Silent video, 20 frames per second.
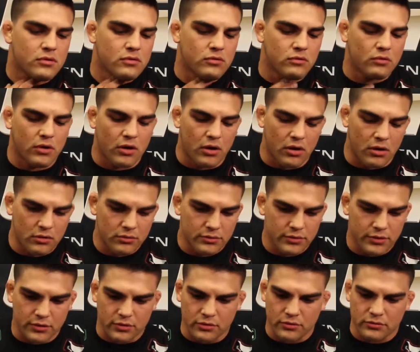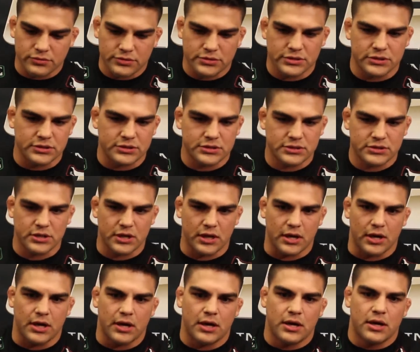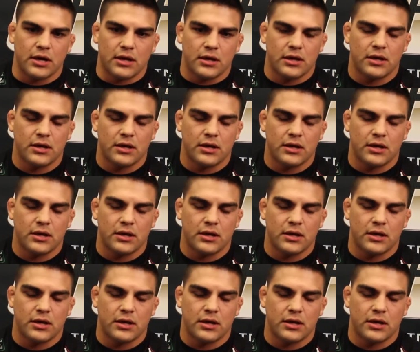Well, you know, since I